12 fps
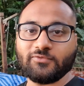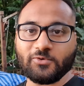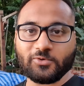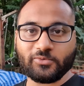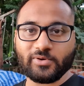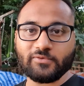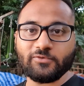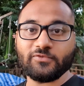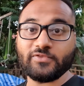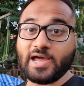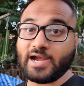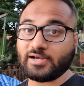photograph
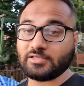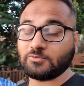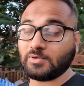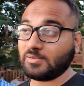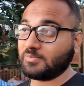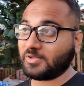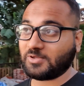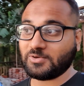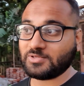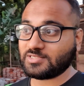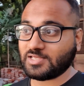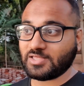of that as well
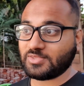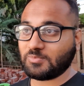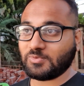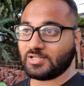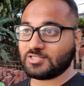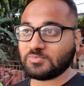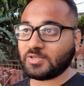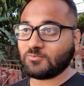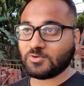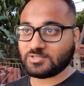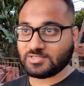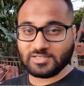because the policeman
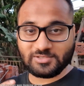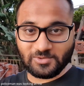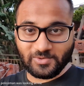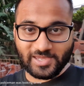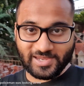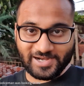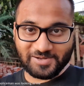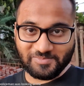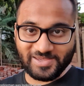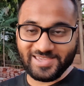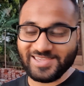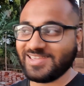was just looking at
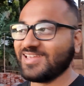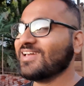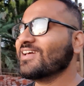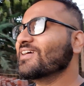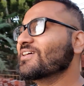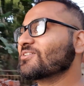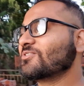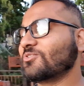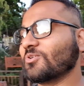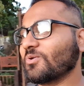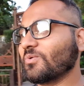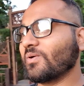me.
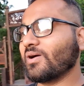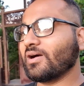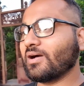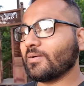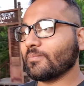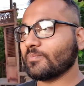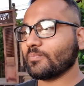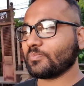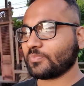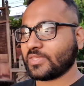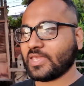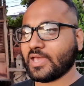So
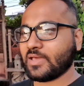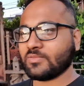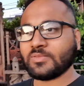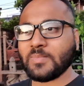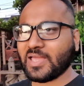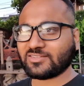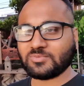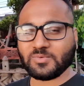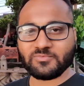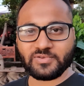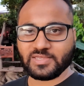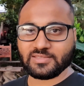yeah, the
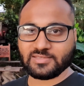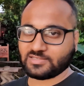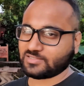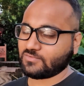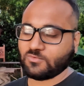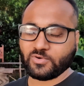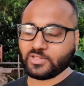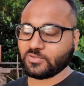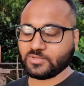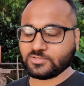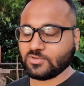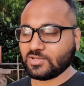maximum fee is actually 40
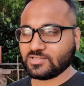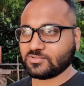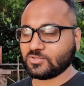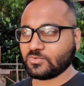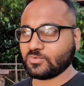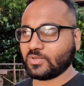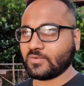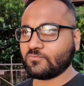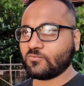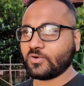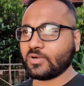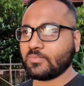US dollars, so it
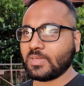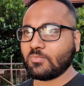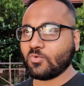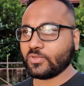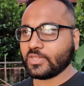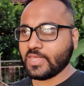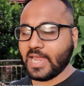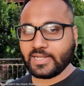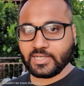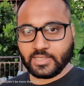wouldn't be more than that.